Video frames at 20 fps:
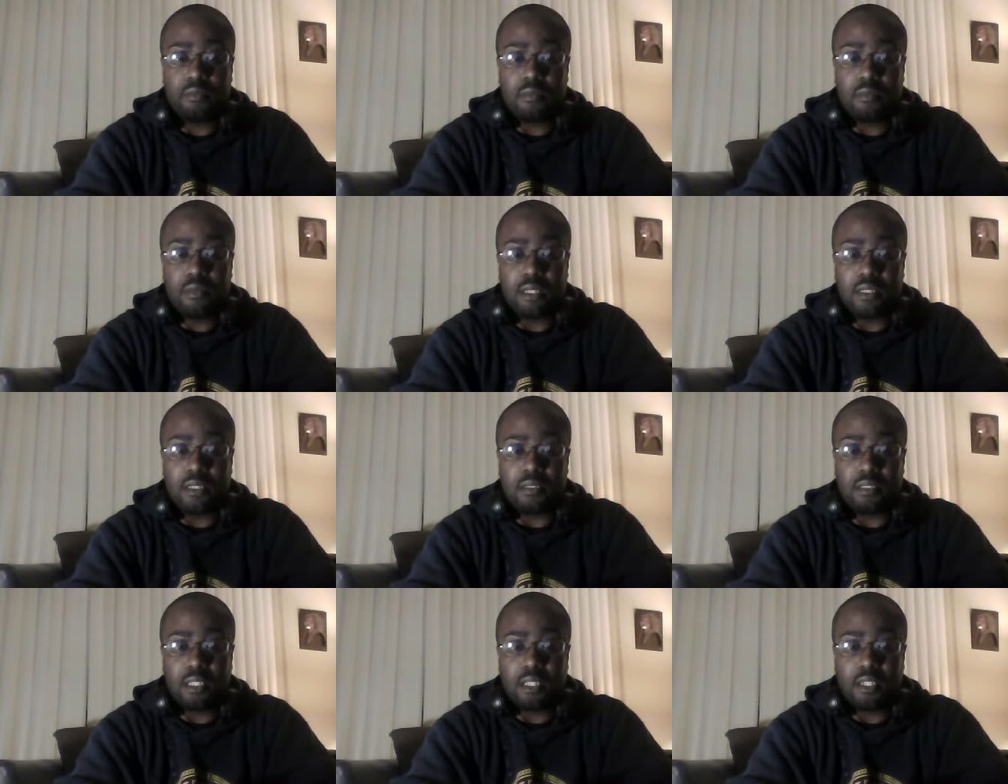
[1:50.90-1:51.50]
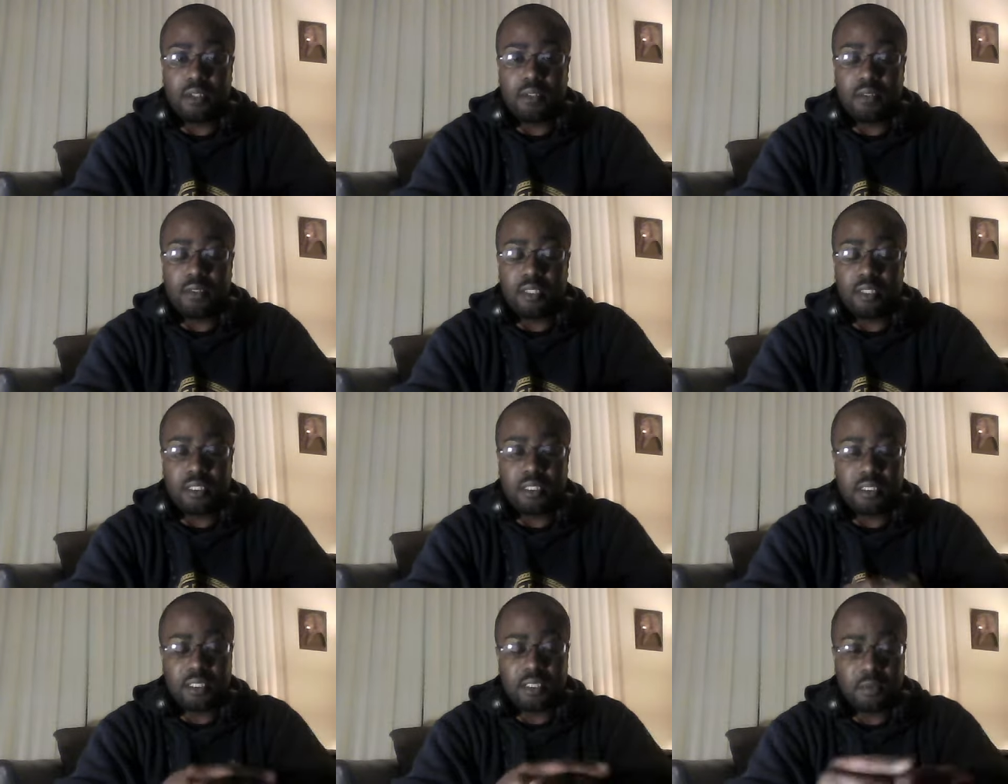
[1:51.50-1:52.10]
And so
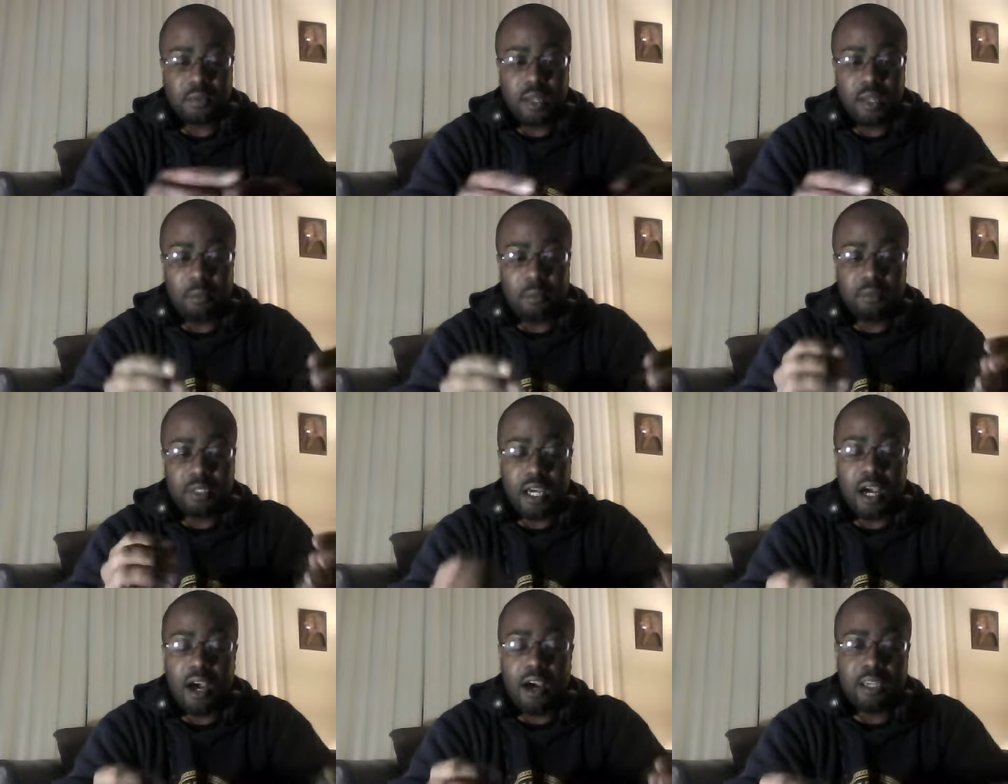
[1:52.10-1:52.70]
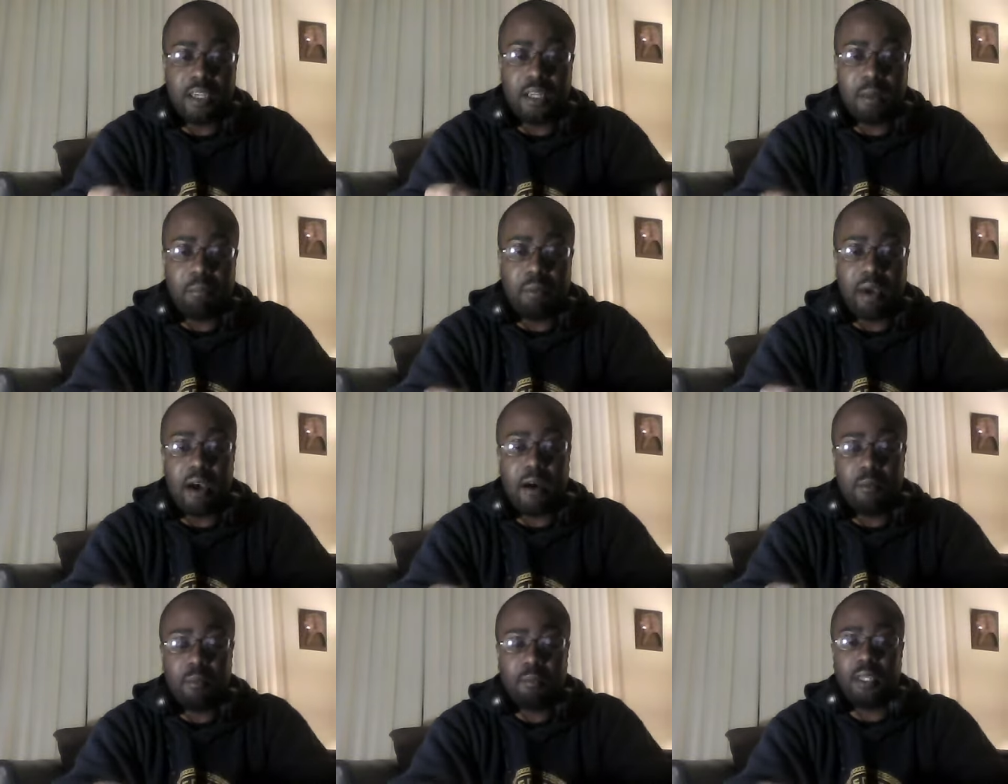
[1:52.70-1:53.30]
this is what I'm talking
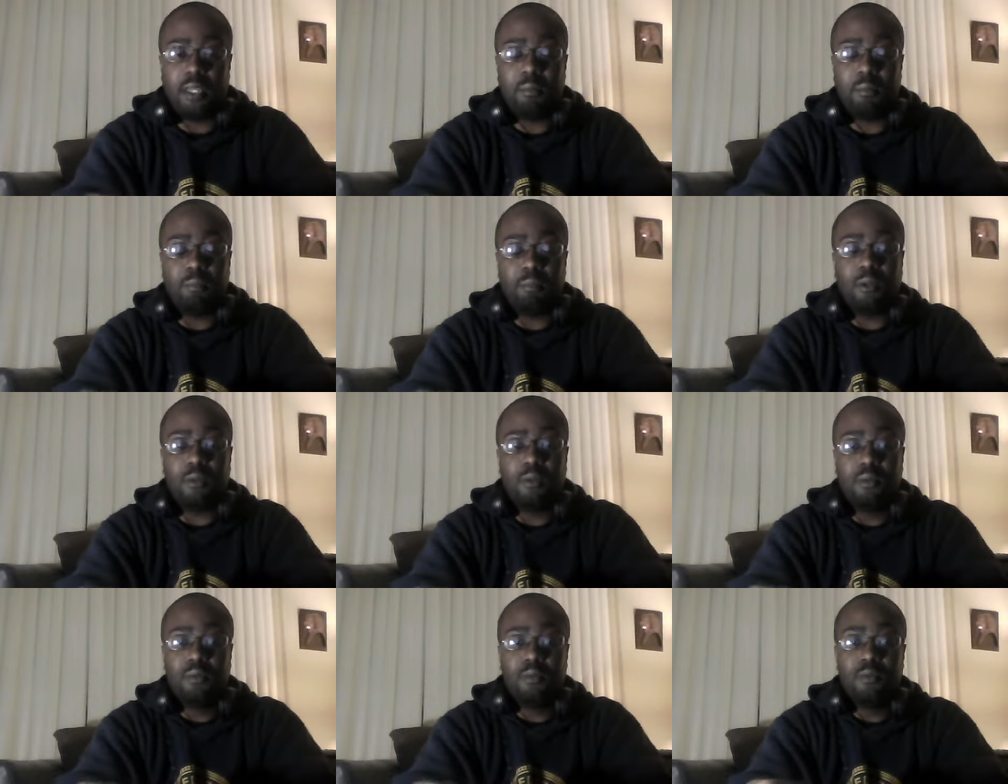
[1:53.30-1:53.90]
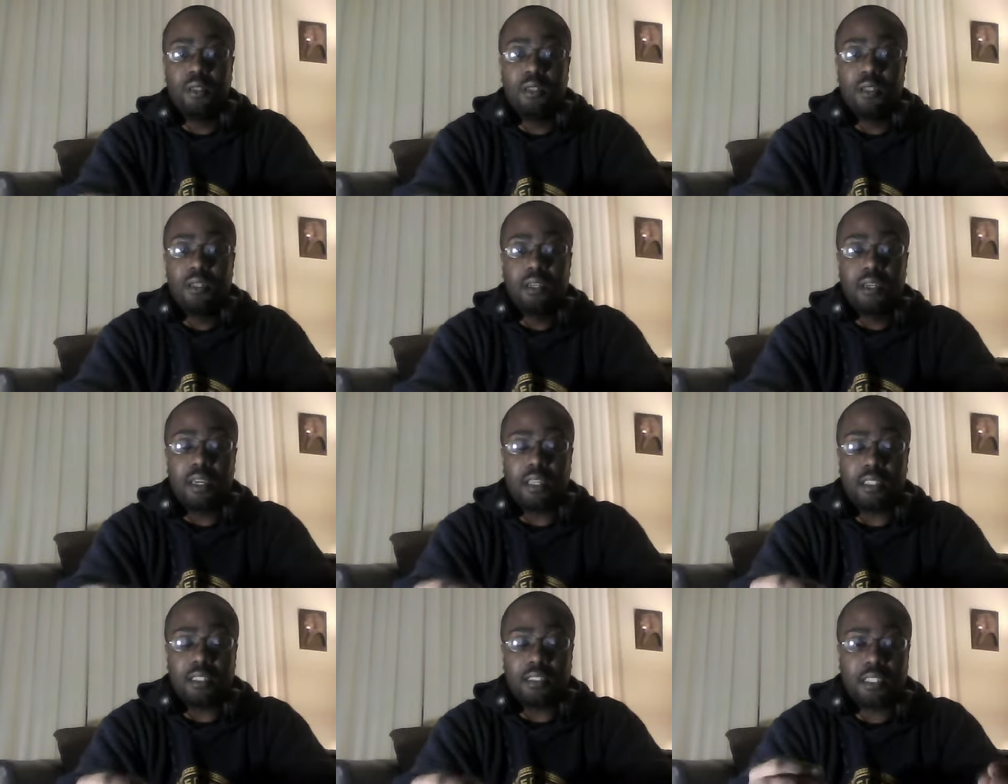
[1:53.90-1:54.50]
about, people,
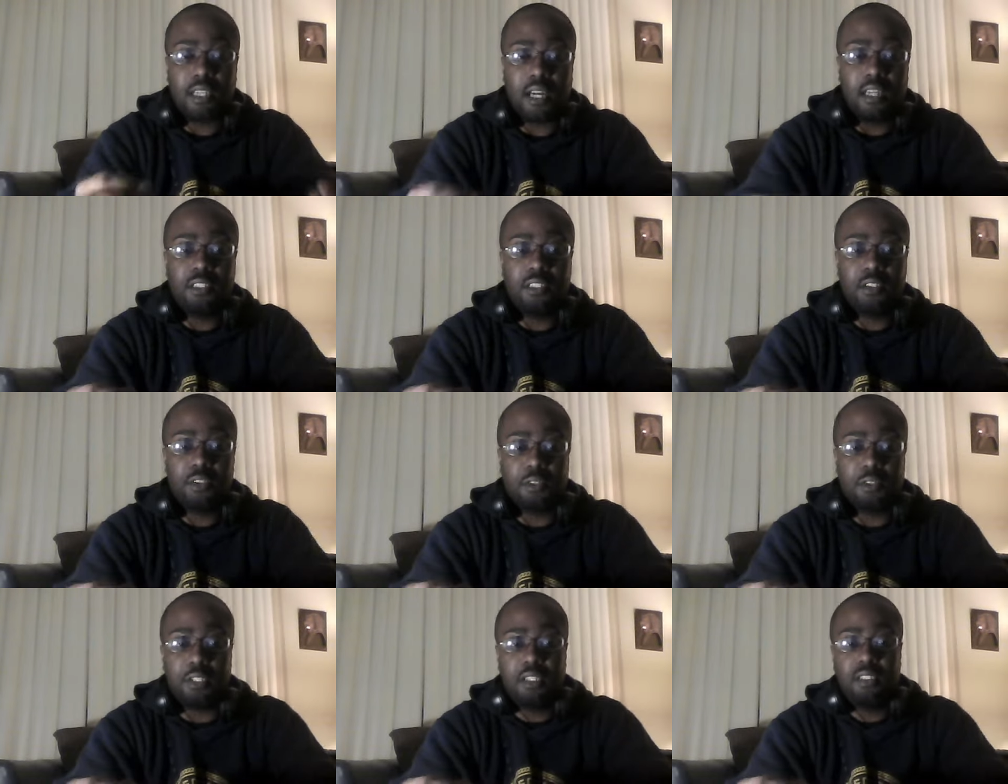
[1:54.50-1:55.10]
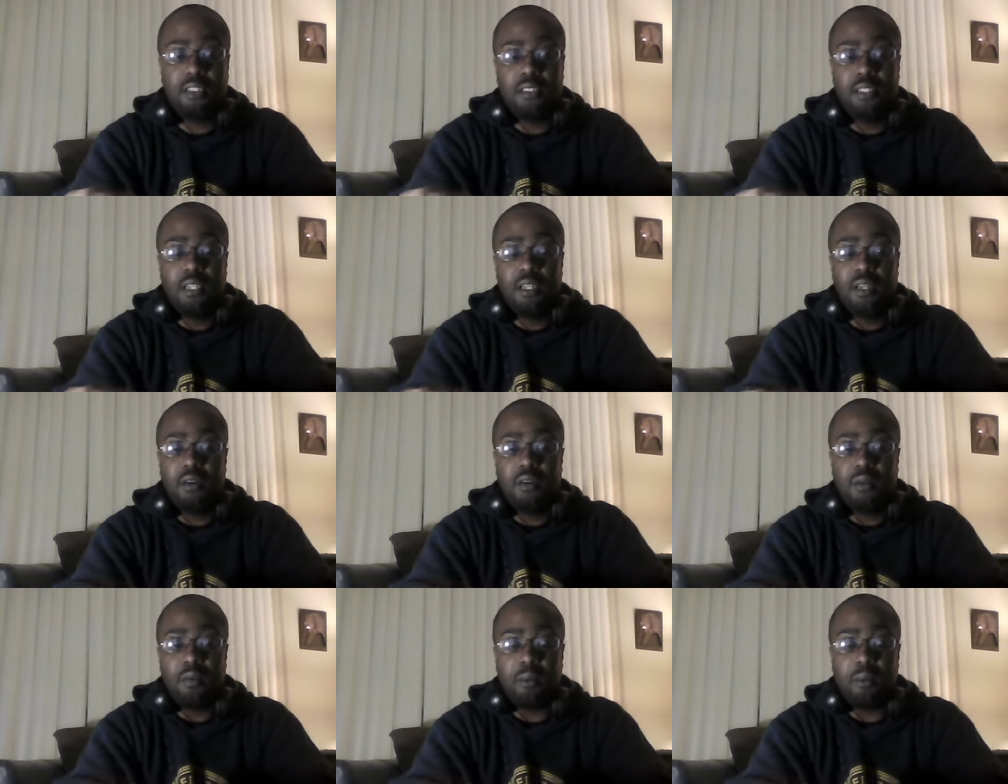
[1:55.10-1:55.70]
in this country,
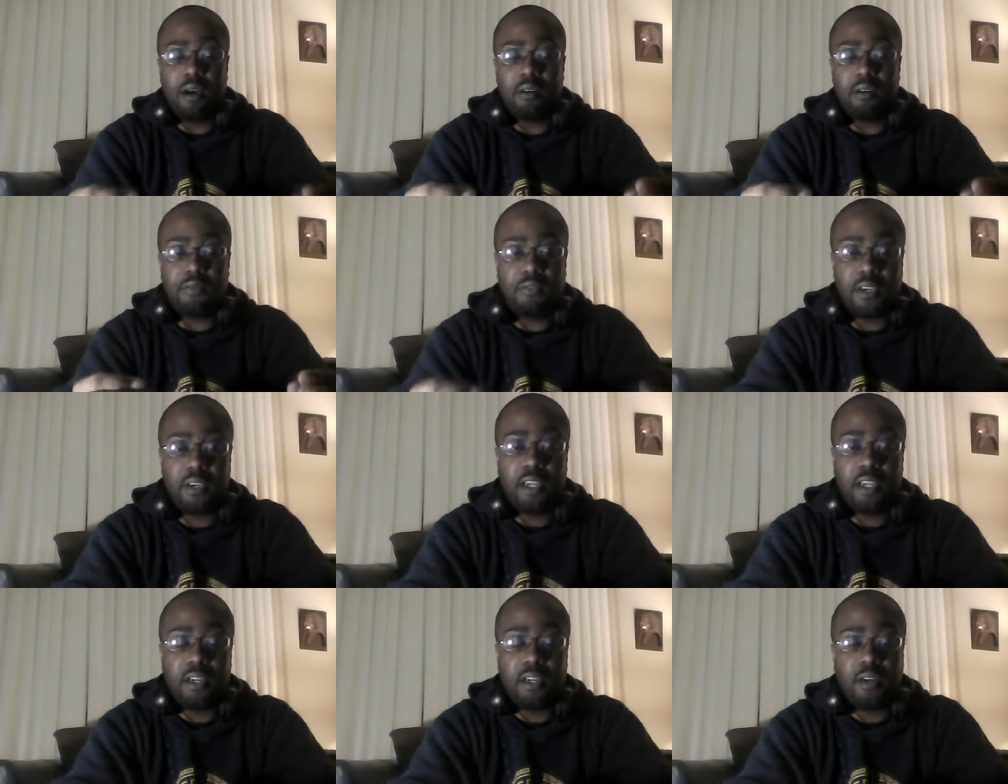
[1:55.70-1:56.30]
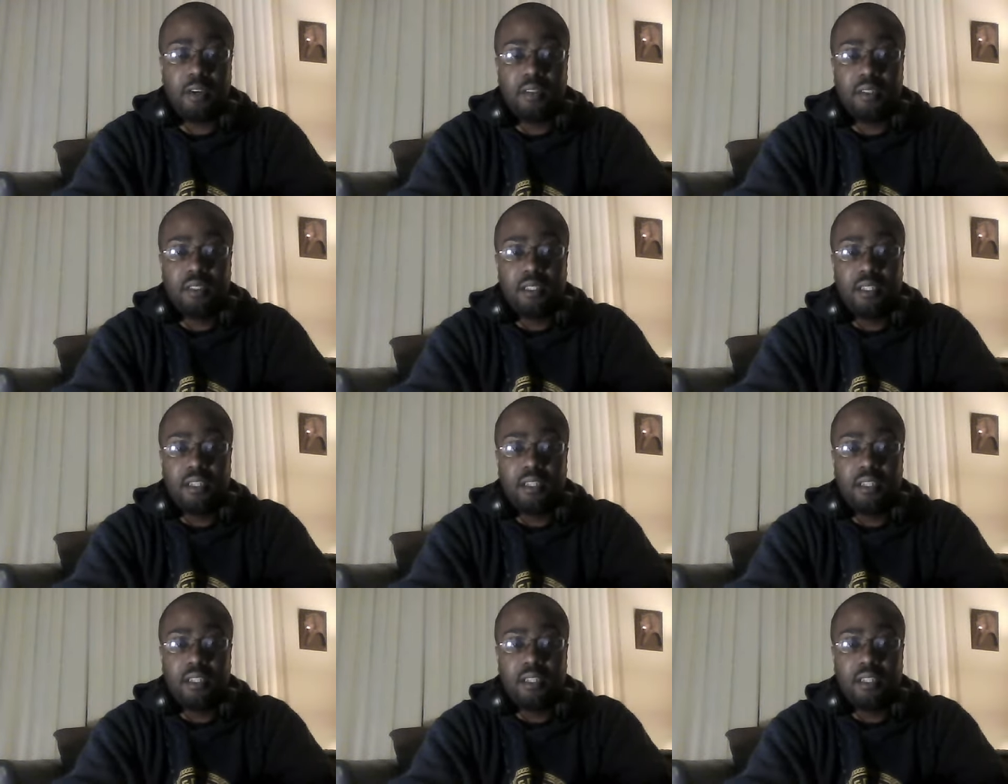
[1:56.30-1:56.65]
about fear,